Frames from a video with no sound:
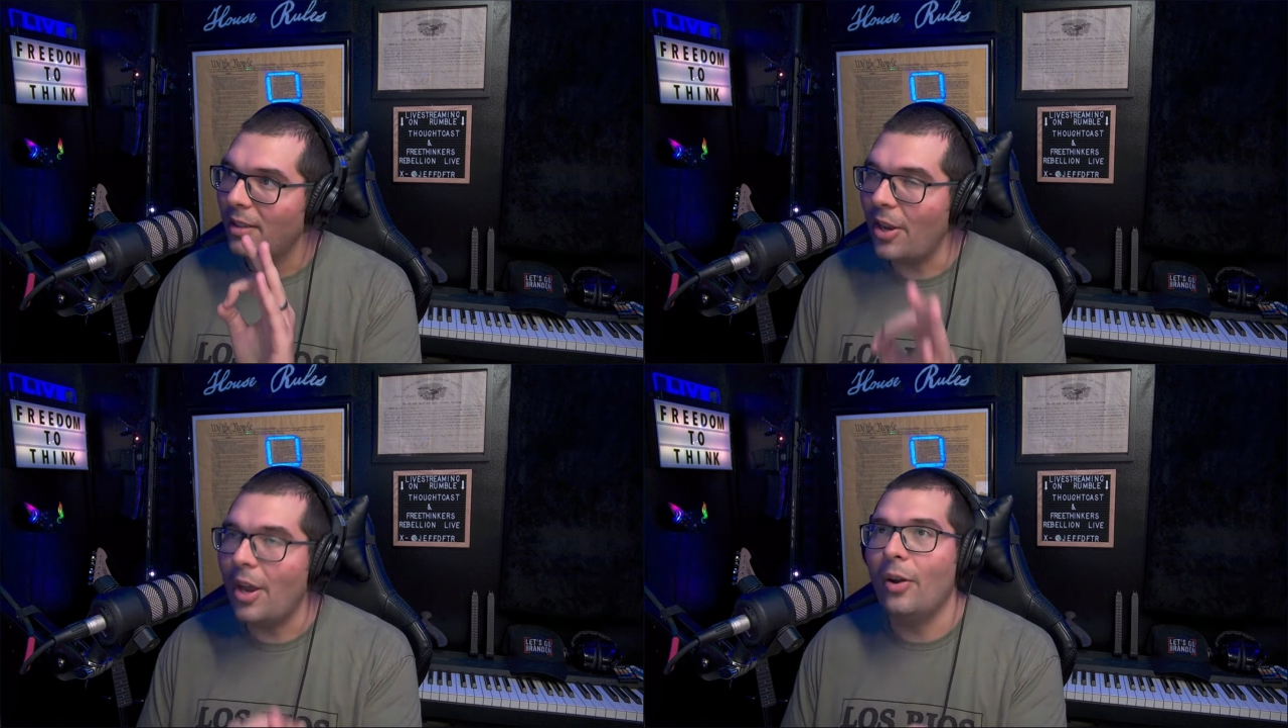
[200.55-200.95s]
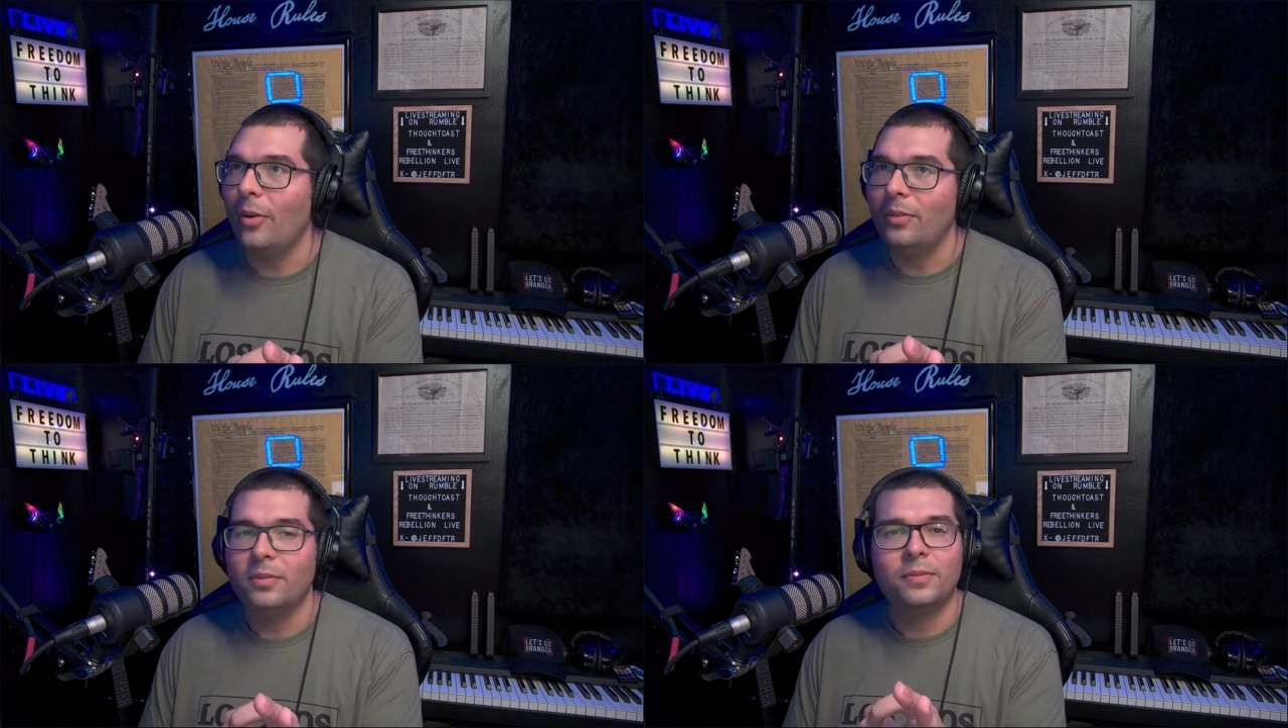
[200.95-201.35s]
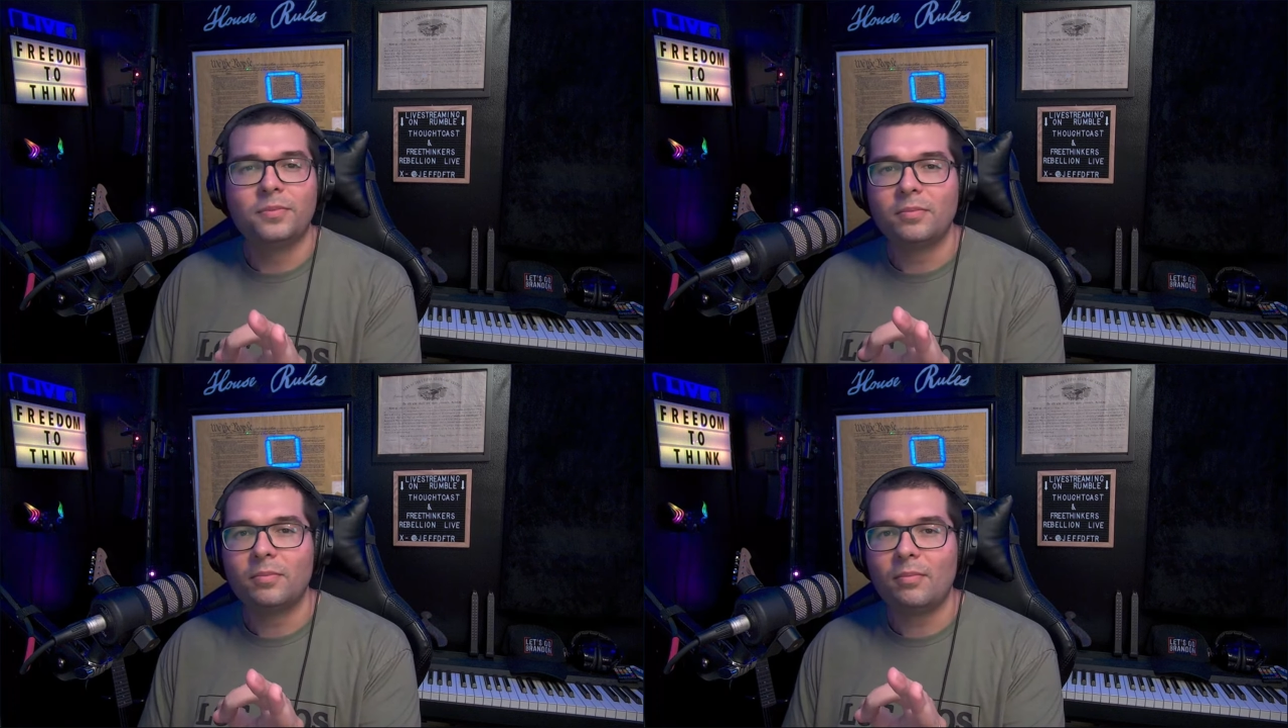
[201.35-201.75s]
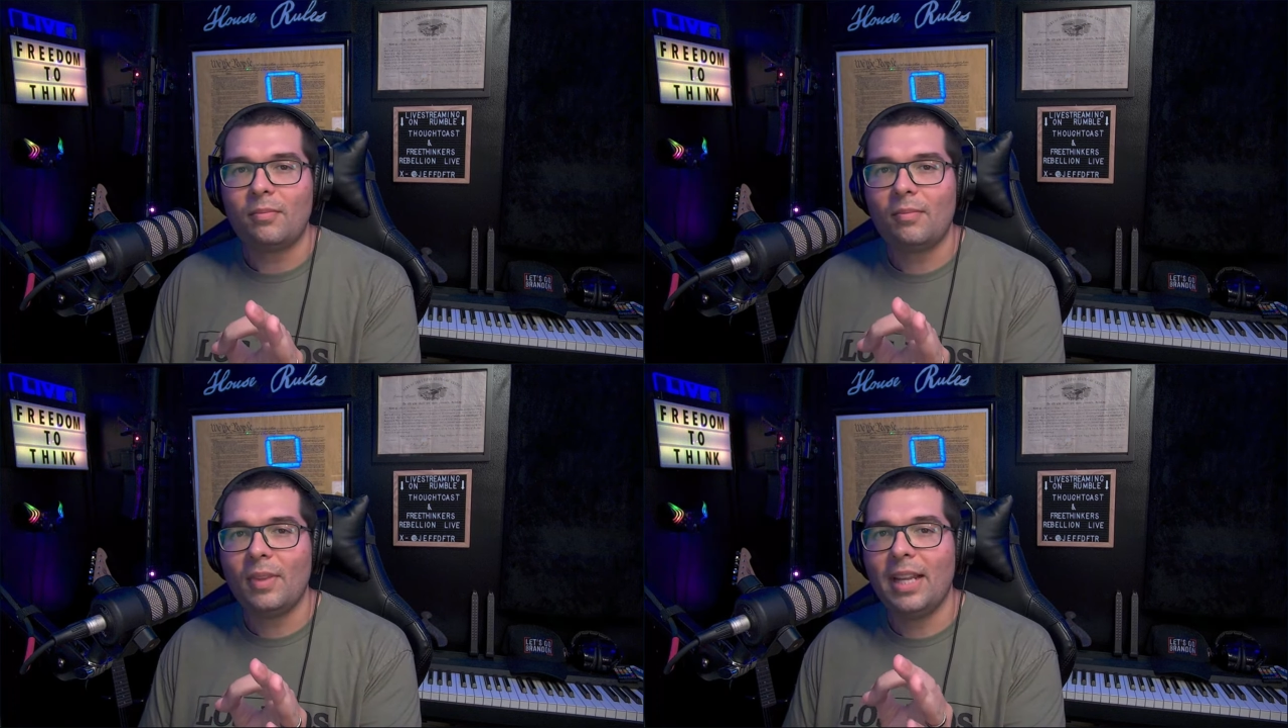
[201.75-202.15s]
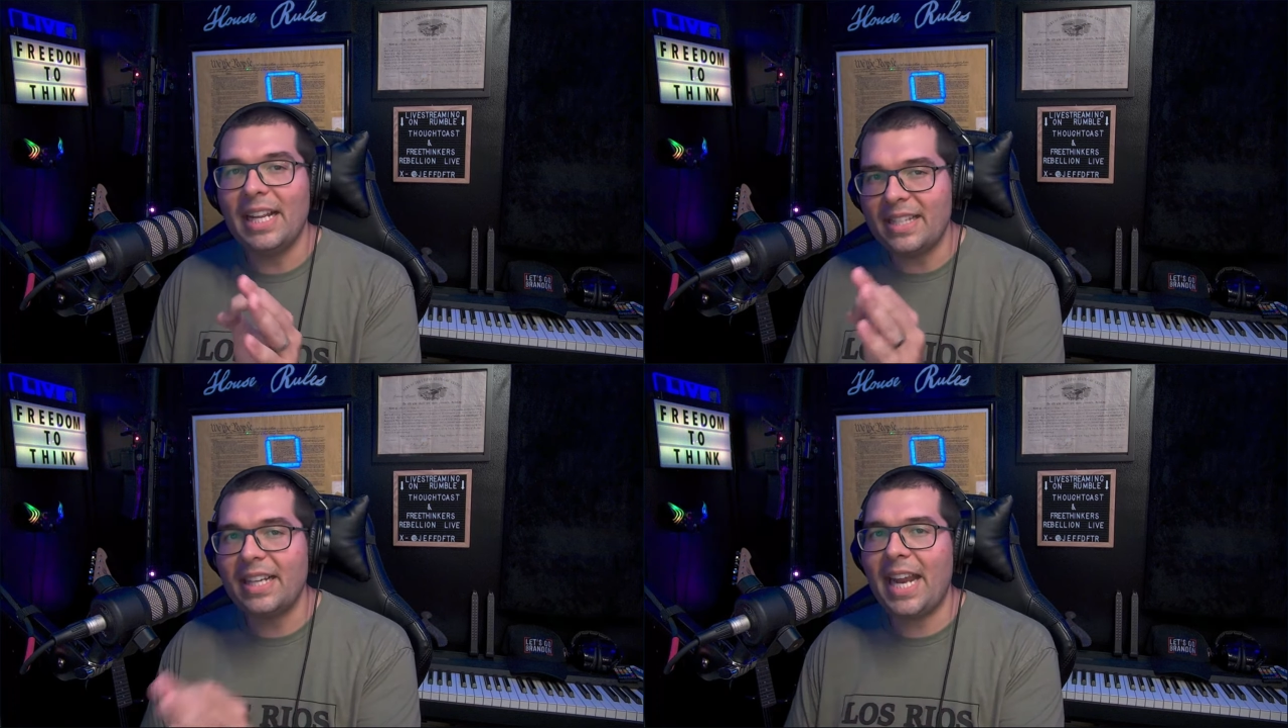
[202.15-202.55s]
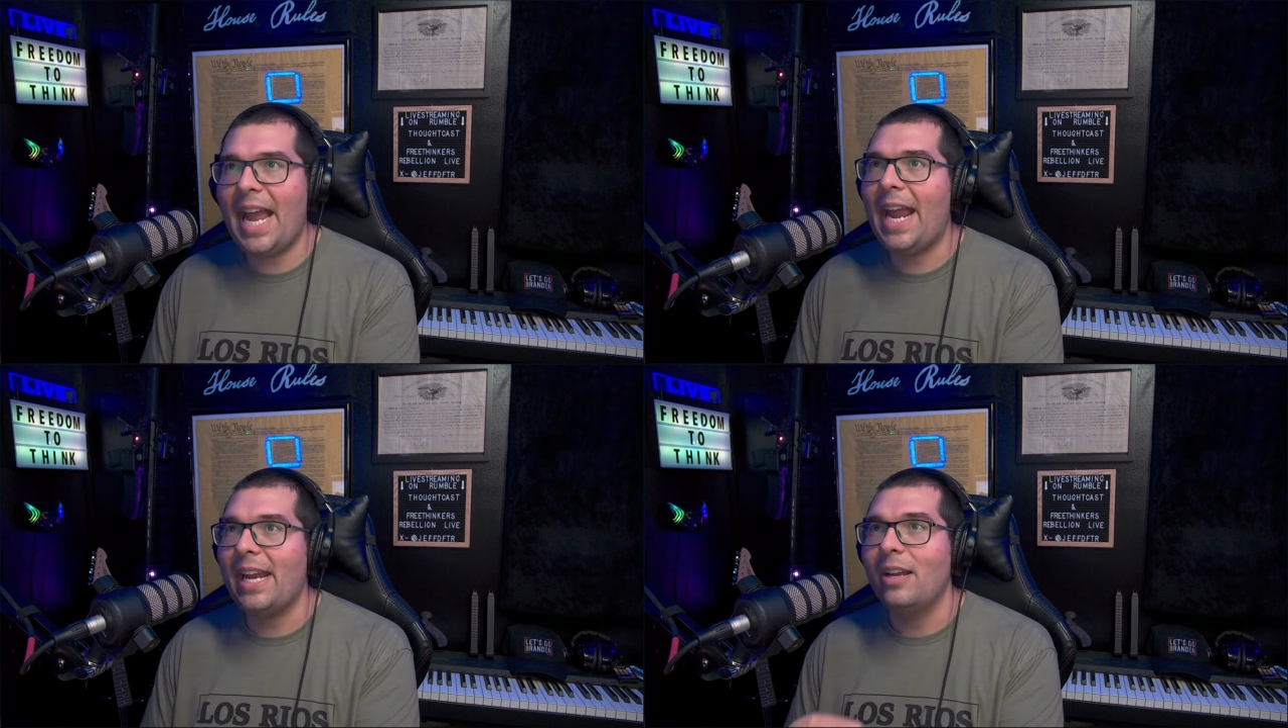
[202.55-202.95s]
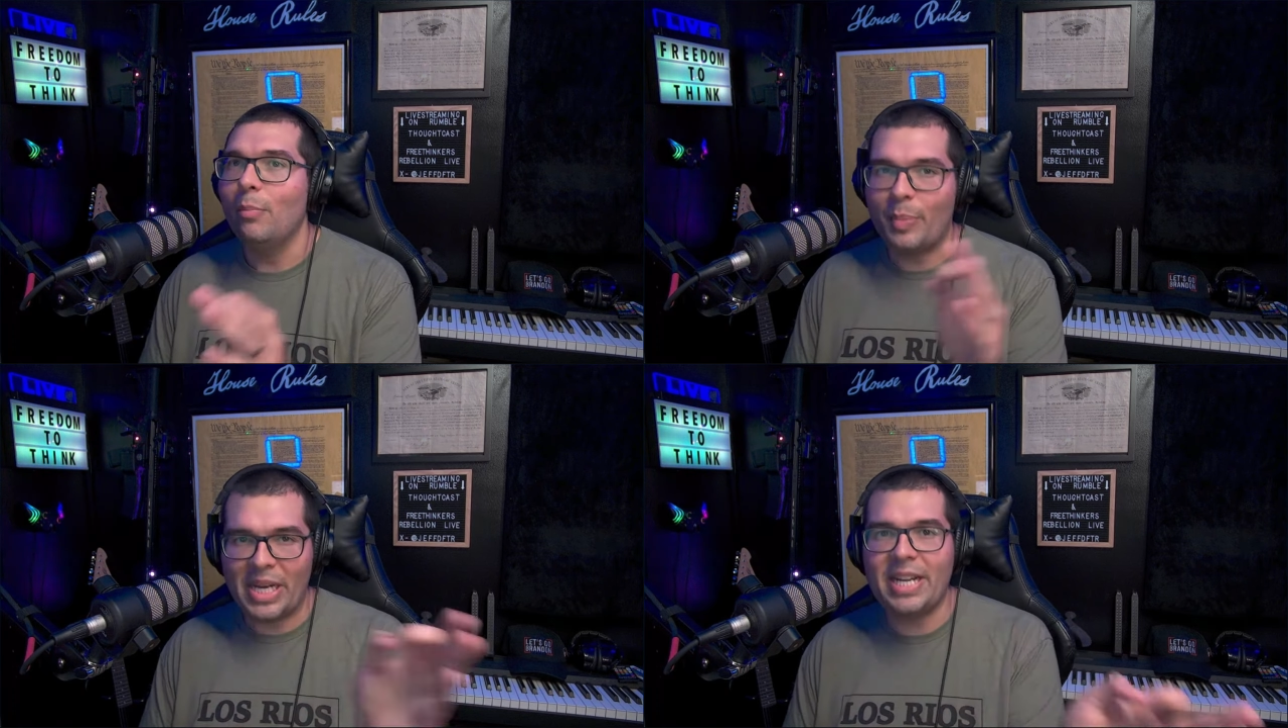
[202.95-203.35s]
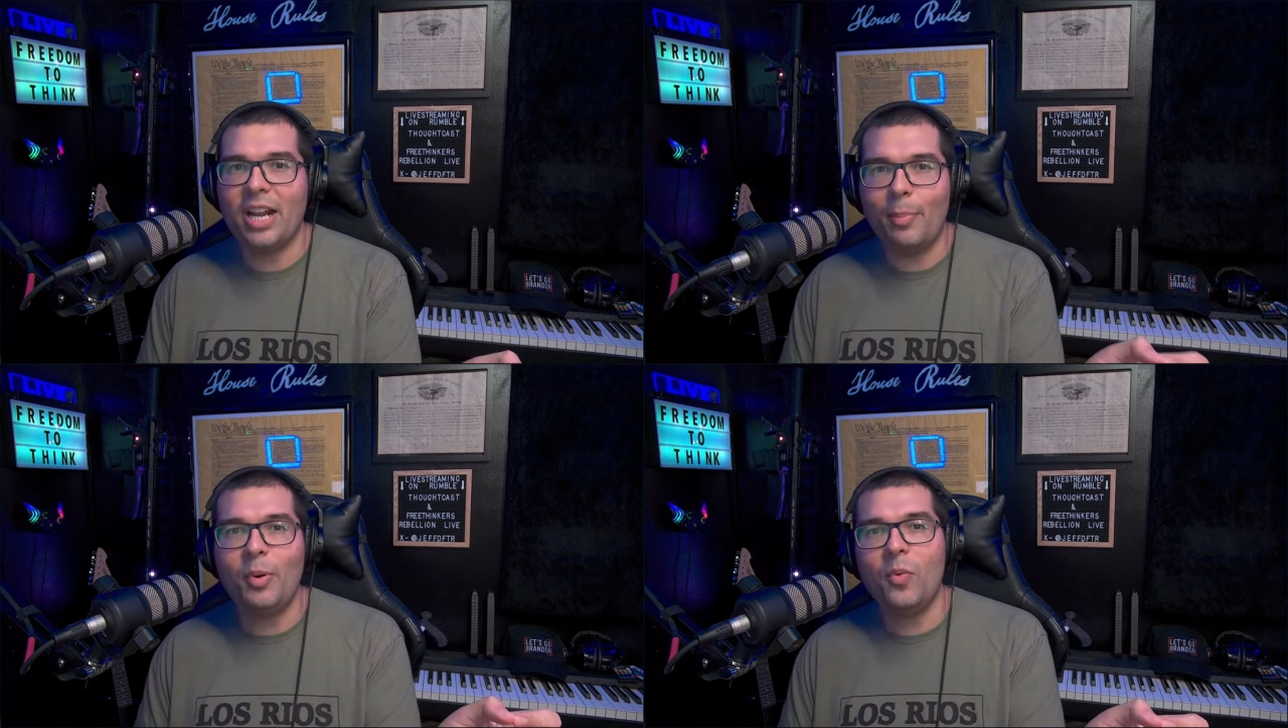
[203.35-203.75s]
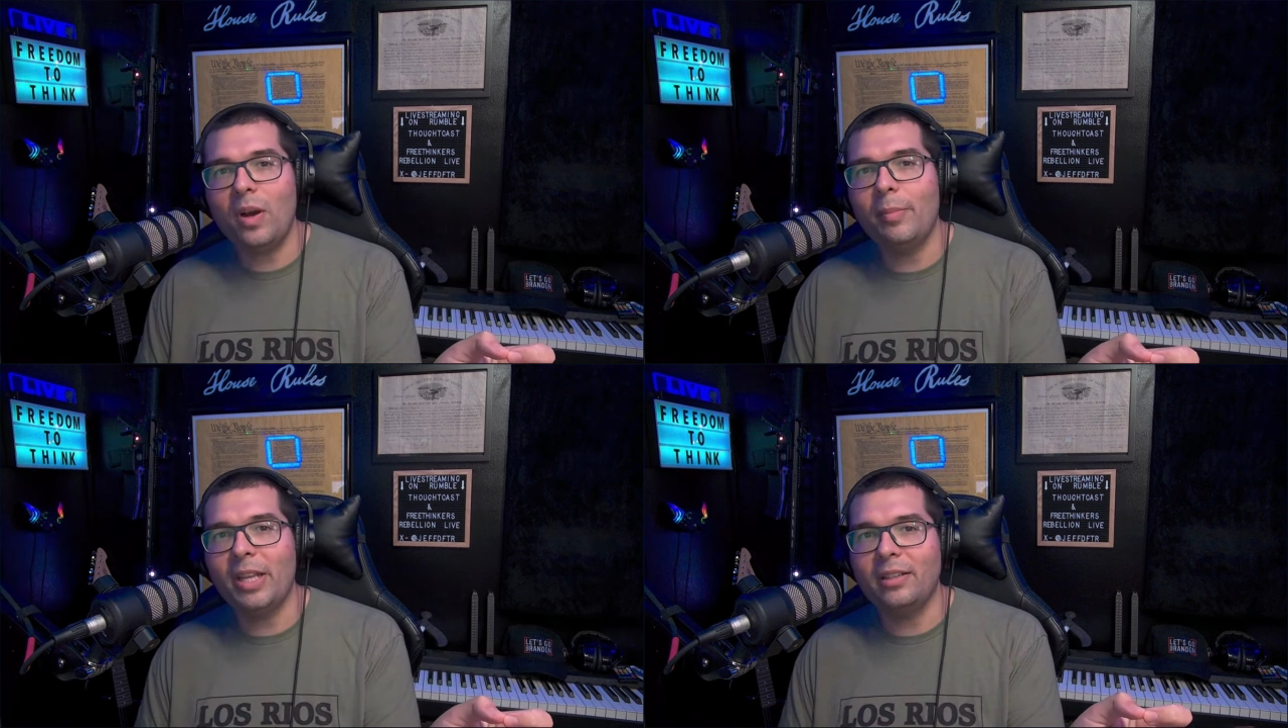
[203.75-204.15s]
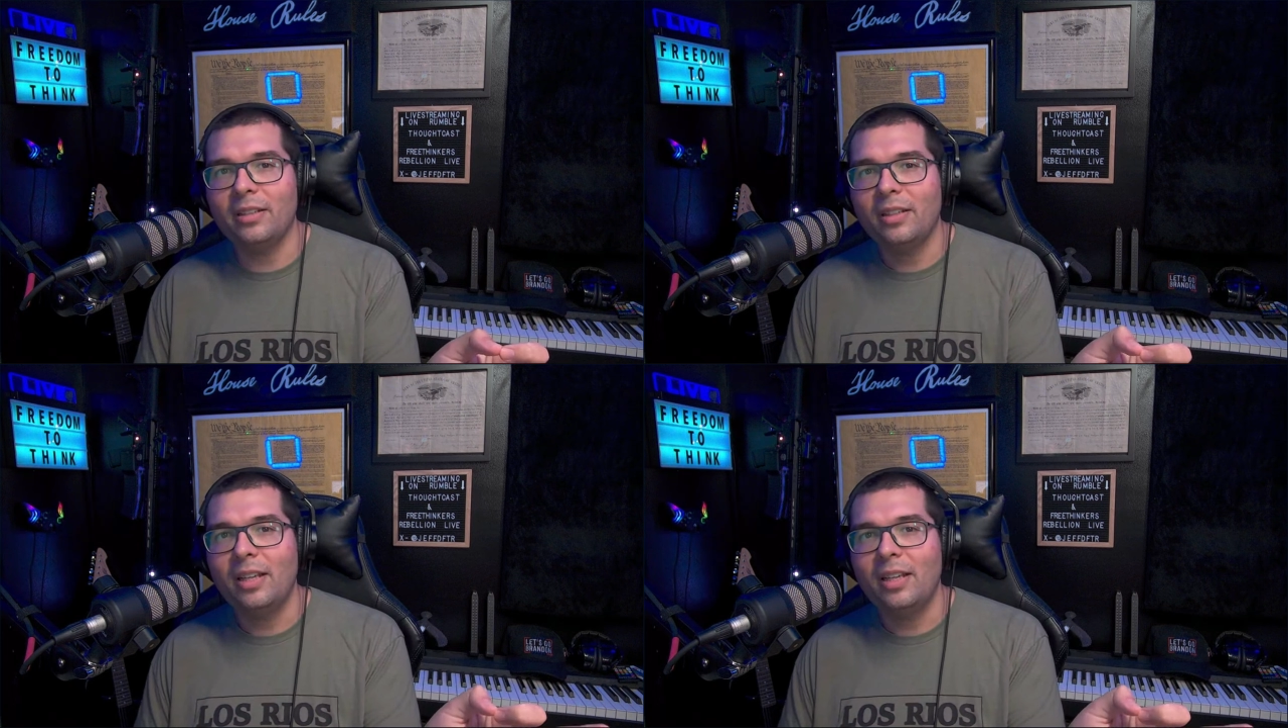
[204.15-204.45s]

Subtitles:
No, it's a guy beating up a woman